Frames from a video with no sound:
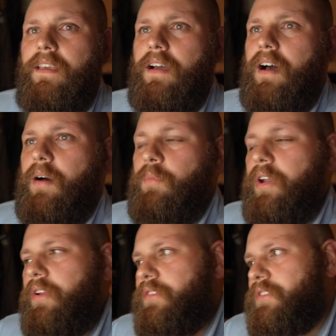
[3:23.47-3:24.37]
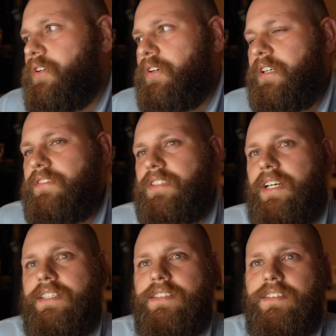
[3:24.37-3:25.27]
One of those cognitive
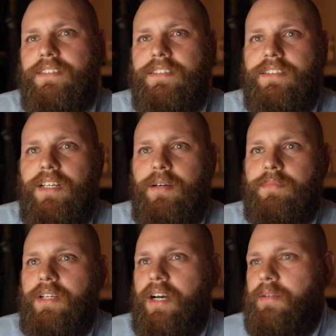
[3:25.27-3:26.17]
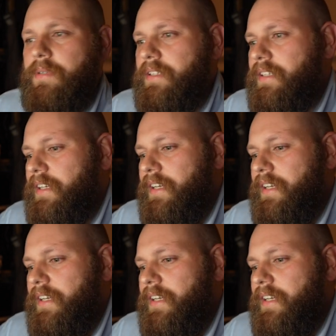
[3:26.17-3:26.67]
scientists, Kahneman,